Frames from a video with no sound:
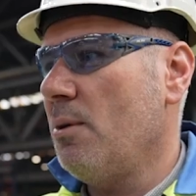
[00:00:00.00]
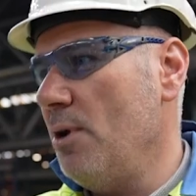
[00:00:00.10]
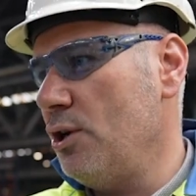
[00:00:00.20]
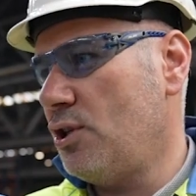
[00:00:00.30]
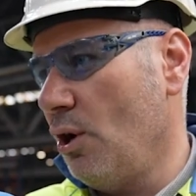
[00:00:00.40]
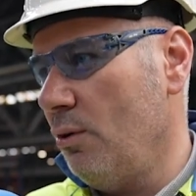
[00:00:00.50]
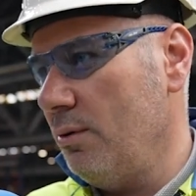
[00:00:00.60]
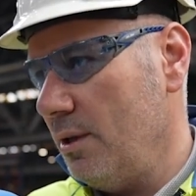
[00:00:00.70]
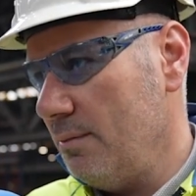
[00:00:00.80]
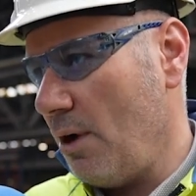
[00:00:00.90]
commercial
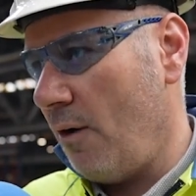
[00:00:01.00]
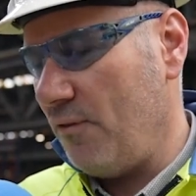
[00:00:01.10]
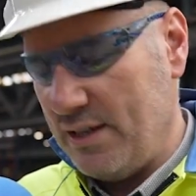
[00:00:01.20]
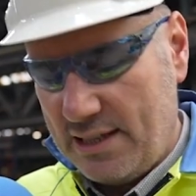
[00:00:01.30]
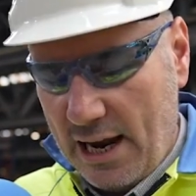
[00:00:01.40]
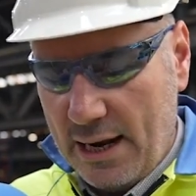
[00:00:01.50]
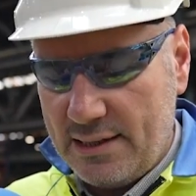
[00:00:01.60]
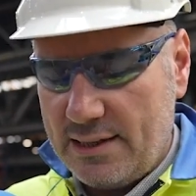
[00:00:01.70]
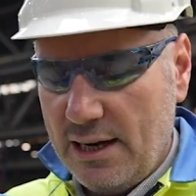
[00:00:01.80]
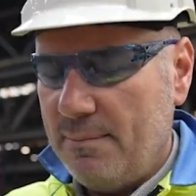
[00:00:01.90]

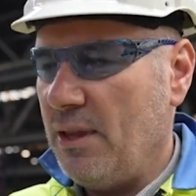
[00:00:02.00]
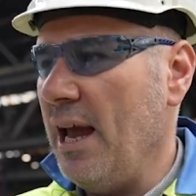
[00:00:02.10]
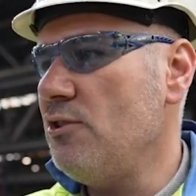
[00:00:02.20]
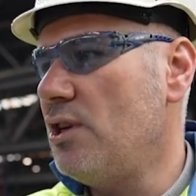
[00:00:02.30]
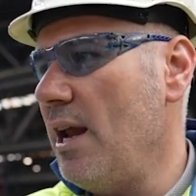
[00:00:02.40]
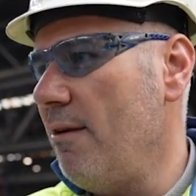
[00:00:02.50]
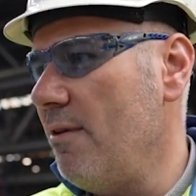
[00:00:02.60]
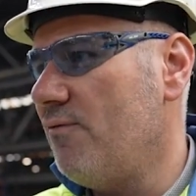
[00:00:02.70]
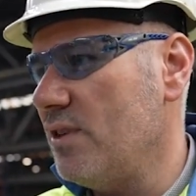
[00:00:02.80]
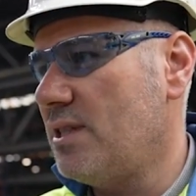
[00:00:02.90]
offices, the
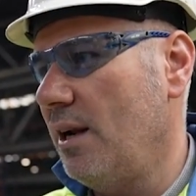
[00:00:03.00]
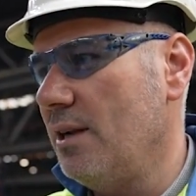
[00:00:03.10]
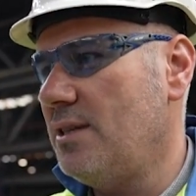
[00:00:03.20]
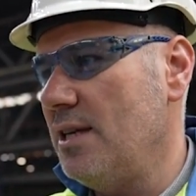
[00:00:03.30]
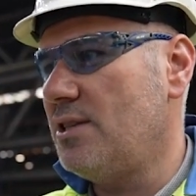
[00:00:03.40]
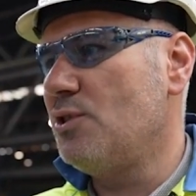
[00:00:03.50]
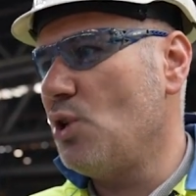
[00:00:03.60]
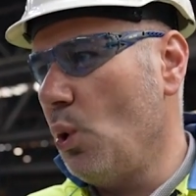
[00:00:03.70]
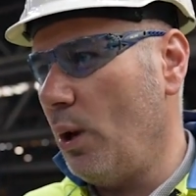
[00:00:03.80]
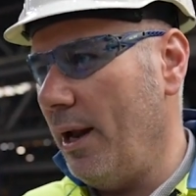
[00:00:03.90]
engineering facilities, the
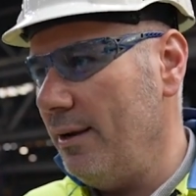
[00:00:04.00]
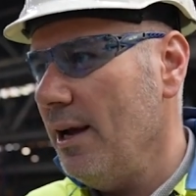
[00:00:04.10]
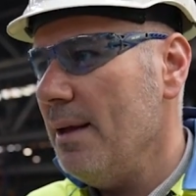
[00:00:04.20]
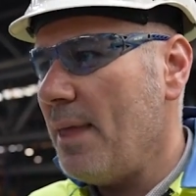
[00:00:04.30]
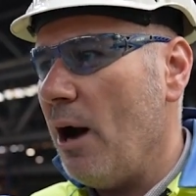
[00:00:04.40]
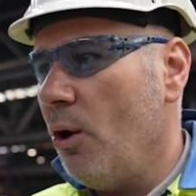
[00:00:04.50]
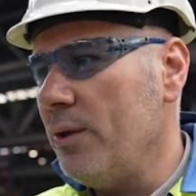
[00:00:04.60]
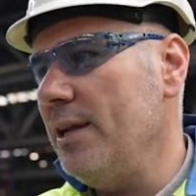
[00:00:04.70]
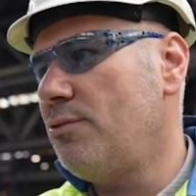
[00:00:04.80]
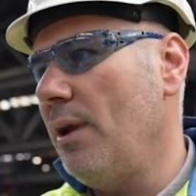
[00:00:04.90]
tooling, that all
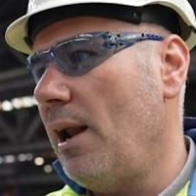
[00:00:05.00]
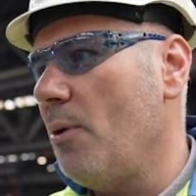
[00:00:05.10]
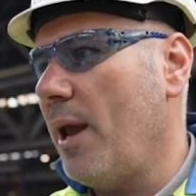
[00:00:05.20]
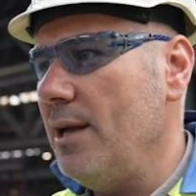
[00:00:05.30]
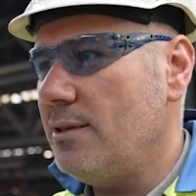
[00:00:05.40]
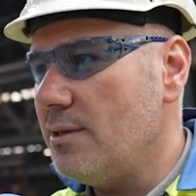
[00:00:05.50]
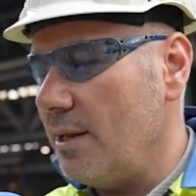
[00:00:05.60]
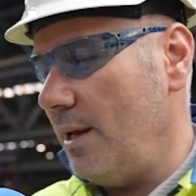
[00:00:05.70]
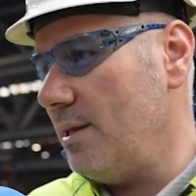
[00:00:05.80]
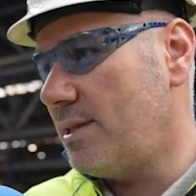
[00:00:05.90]
needs relocating to
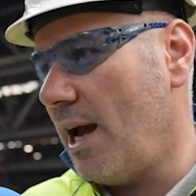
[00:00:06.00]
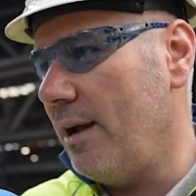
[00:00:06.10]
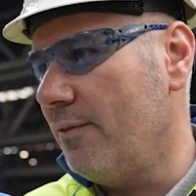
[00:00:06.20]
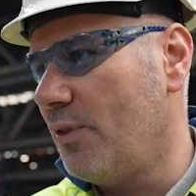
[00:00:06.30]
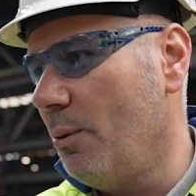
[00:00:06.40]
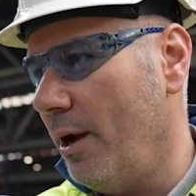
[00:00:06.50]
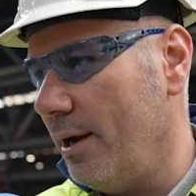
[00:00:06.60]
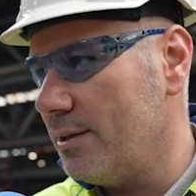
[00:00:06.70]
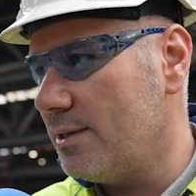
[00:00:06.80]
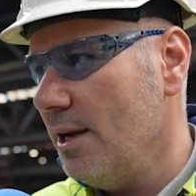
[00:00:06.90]
the east side of the
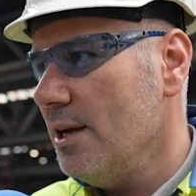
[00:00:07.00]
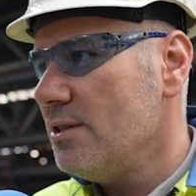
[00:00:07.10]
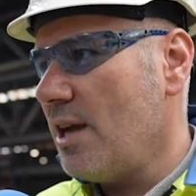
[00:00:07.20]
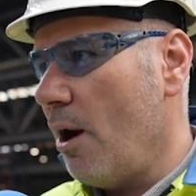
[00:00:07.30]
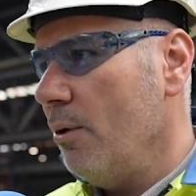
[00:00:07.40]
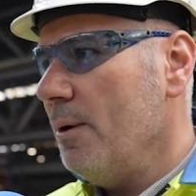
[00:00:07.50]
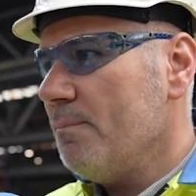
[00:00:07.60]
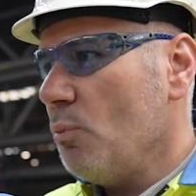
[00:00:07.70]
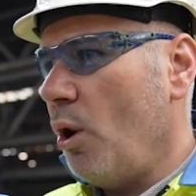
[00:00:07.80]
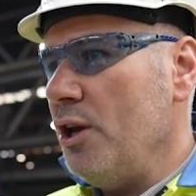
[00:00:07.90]
works. So
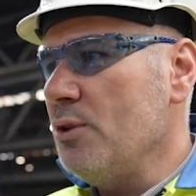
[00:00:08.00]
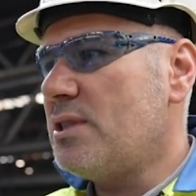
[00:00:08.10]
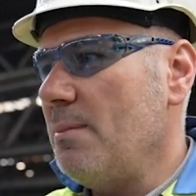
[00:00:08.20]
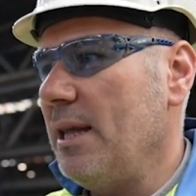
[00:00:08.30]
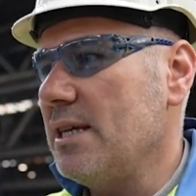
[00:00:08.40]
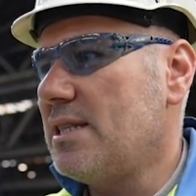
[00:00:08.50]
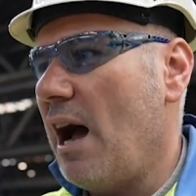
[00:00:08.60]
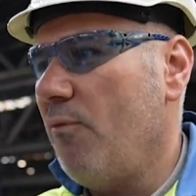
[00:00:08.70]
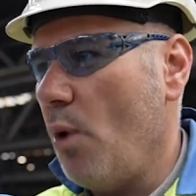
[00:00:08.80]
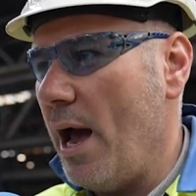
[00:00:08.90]
what used to be the
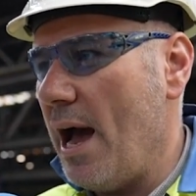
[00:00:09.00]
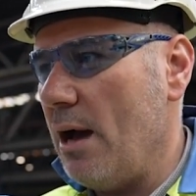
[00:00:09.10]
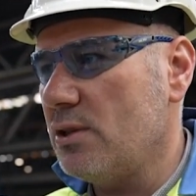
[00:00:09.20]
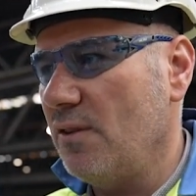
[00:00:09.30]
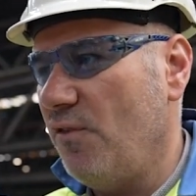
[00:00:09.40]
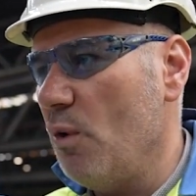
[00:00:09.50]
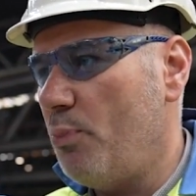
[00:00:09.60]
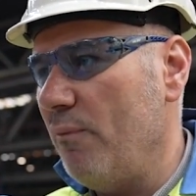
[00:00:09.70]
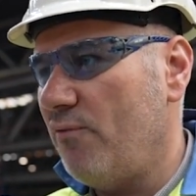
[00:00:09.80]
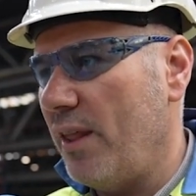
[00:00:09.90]
south warehouse, the
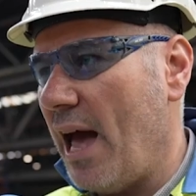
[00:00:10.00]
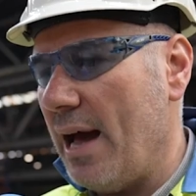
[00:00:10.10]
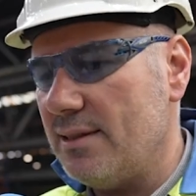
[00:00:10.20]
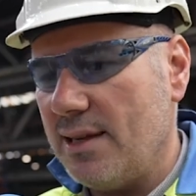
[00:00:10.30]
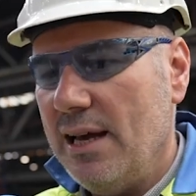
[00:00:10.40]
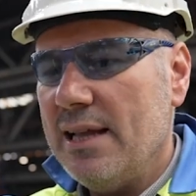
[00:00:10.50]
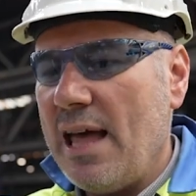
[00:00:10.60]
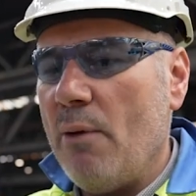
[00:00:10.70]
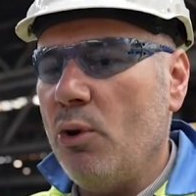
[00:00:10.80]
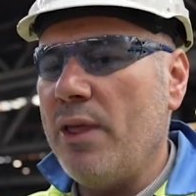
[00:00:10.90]
footprint for that,
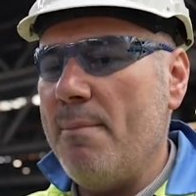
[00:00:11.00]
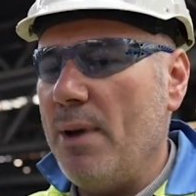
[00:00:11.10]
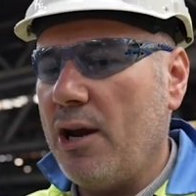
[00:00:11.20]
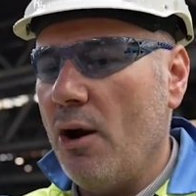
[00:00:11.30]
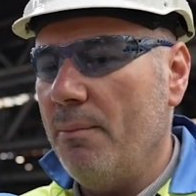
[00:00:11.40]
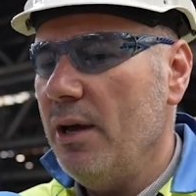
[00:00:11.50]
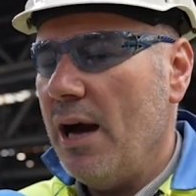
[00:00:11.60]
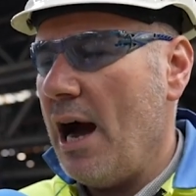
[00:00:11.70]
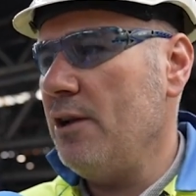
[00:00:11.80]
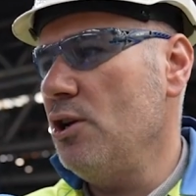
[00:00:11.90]
that will then become
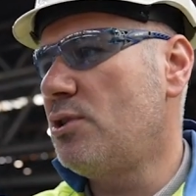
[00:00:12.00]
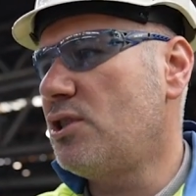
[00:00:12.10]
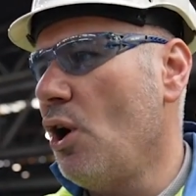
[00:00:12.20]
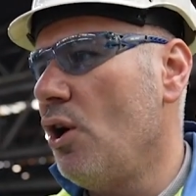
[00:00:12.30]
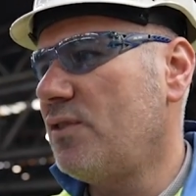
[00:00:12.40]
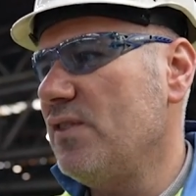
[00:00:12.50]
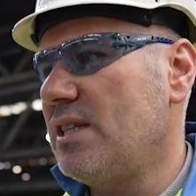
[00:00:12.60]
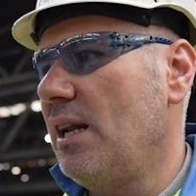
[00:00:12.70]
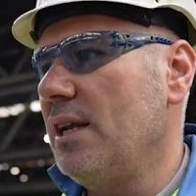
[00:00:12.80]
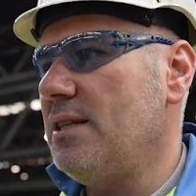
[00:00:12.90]
our new stores
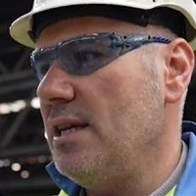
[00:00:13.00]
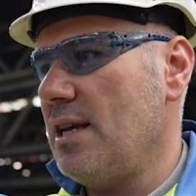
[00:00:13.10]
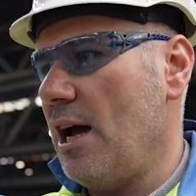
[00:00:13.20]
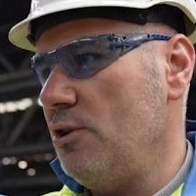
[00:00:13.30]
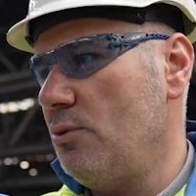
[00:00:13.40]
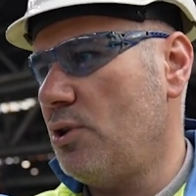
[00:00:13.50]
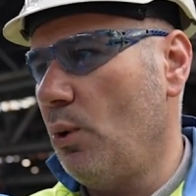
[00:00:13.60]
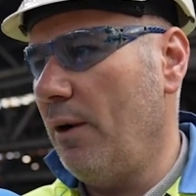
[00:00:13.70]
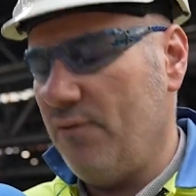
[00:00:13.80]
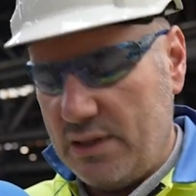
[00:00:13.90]
facilities, our new
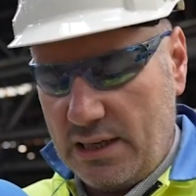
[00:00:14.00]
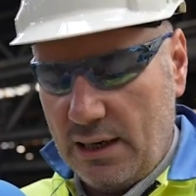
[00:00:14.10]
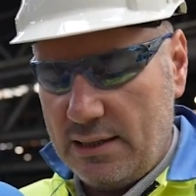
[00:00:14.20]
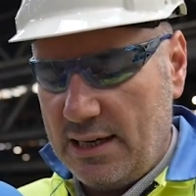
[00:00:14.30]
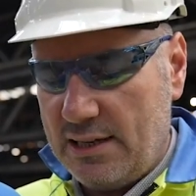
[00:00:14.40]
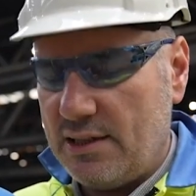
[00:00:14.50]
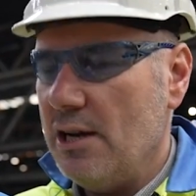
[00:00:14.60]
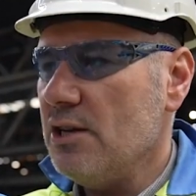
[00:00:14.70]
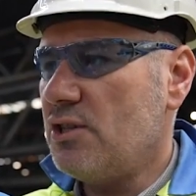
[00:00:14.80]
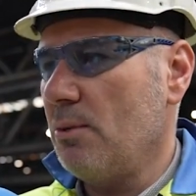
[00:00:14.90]
tooling facilities,
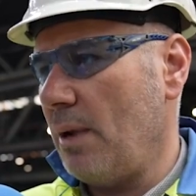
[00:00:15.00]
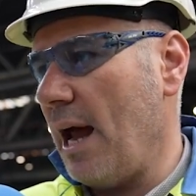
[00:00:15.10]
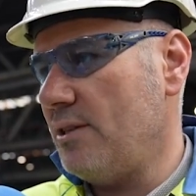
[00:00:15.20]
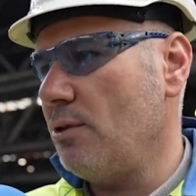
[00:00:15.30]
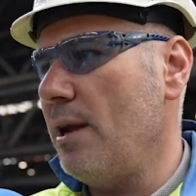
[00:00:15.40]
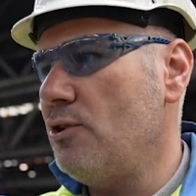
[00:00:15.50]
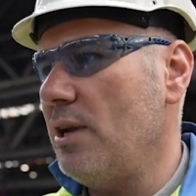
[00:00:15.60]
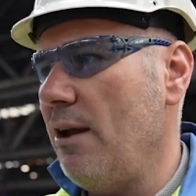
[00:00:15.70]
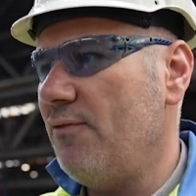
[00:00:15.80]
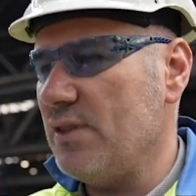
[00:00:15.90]
some lighter
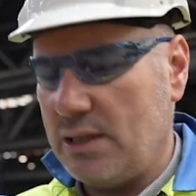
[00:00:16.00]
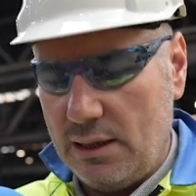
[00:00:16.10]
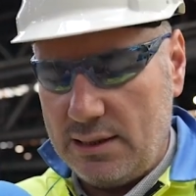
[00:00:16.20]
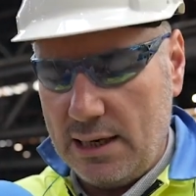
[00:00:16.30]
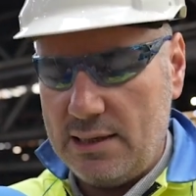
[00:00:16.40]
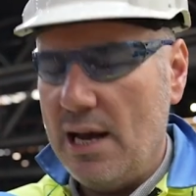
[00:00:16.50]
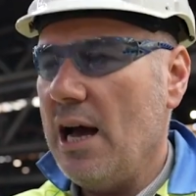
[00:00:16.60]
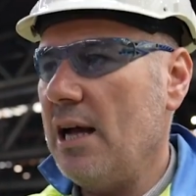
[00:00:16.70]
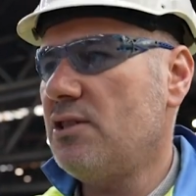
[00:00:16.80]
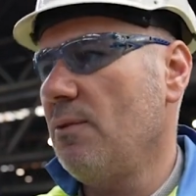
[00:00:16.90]
engineering facilities
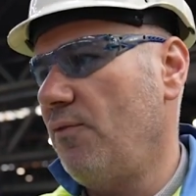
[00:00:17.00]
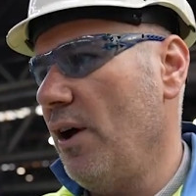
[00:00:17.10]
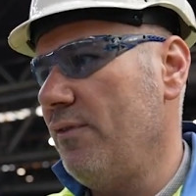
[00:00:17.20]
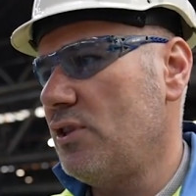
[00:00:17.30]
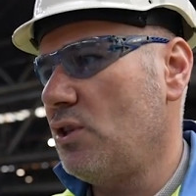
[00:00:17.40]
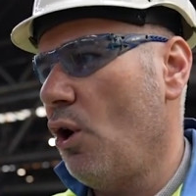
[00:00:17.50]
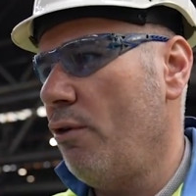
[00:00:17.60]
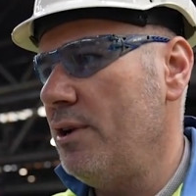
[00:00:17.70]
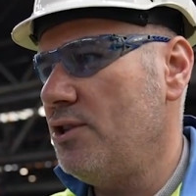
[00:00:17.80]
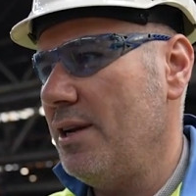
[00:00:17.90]
and some further
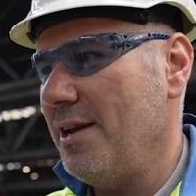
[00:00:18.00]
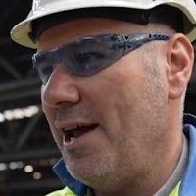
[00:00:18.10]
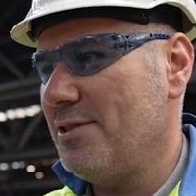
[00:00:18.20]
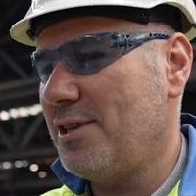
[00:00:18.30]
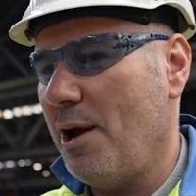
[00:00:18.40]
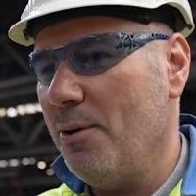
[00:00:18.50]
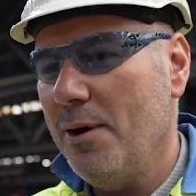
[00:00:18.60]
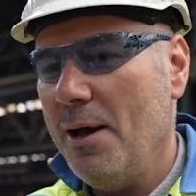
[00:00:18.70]
storage in there. So